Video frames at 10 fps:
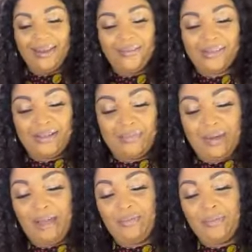Let me
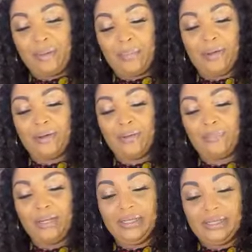stop laughing, Papa
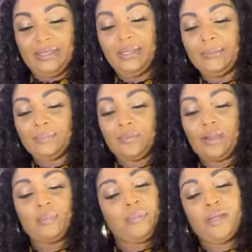God, please.
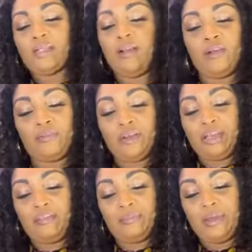Please, God,
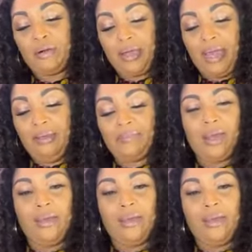forgive me, okay?